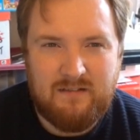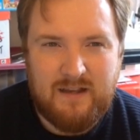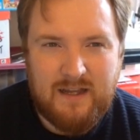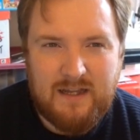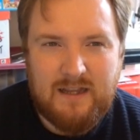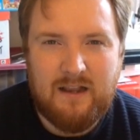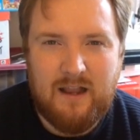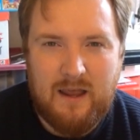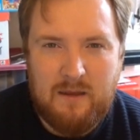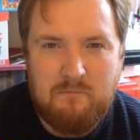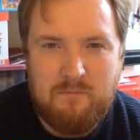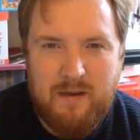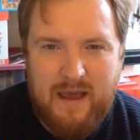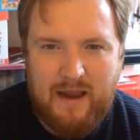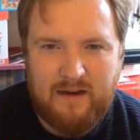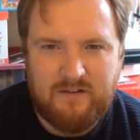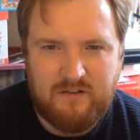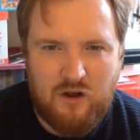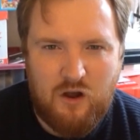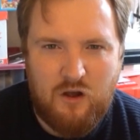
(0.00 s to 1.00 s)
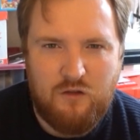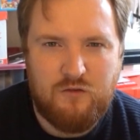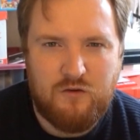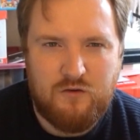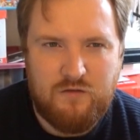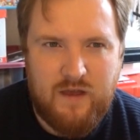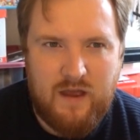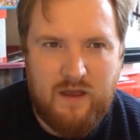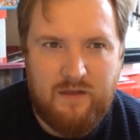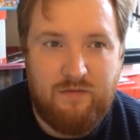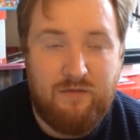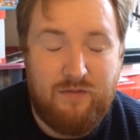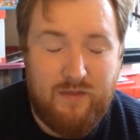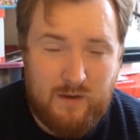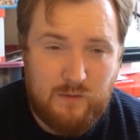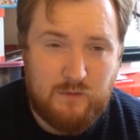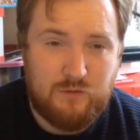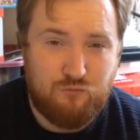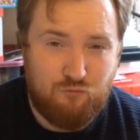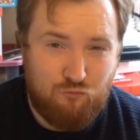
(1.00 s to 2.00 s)
little impact other than
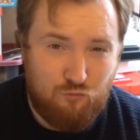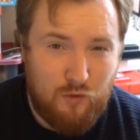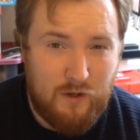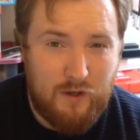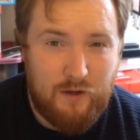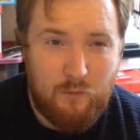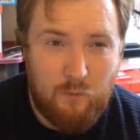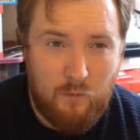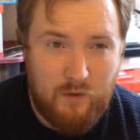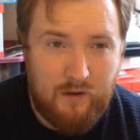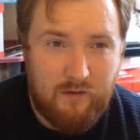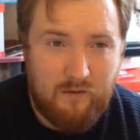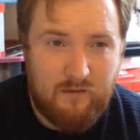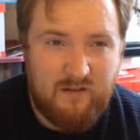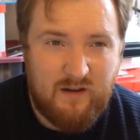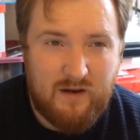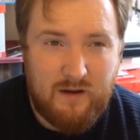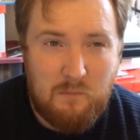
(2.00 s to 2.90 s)
that was really weird,